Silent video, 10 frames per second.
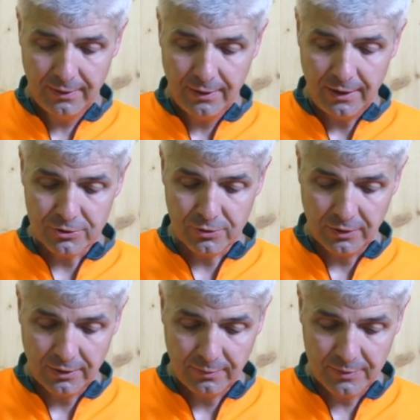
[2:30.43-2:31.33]
So it's
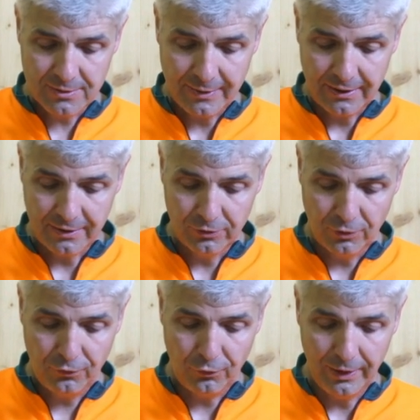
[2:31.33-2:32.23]
a little further
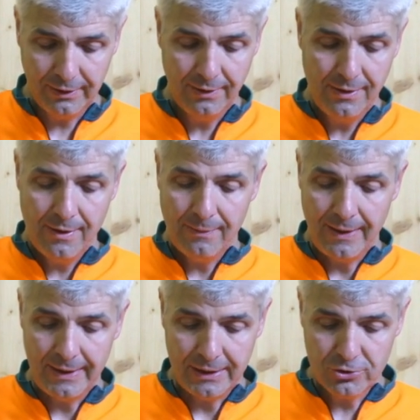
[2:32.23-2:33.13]
forward, as it's
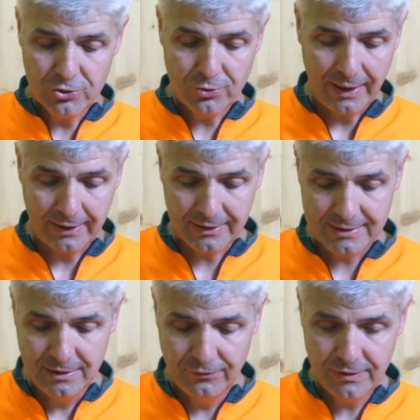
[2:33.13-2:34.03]
already rather
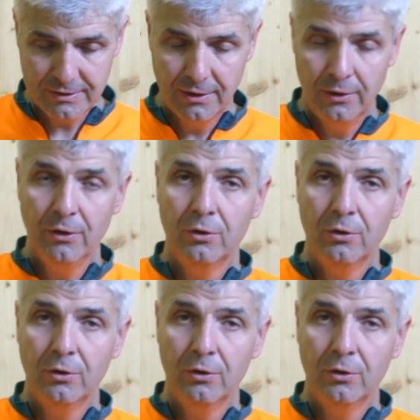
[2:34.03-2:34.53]
aggressive.